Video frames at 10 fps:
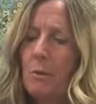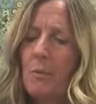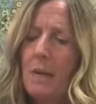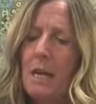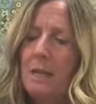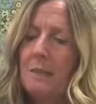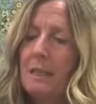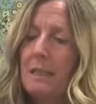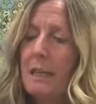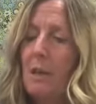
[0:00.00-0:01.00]
But I'm
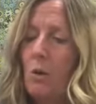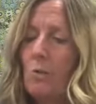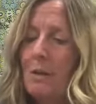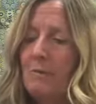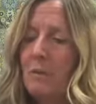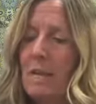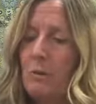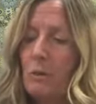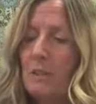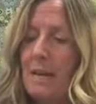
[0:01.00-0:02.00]
going to get all my
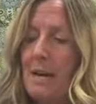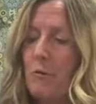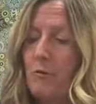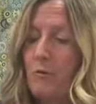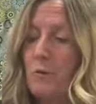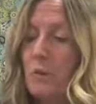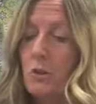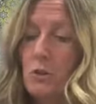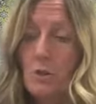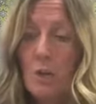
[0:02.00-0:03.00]
flowers out
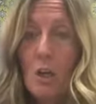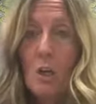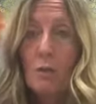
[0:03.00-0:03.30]
first.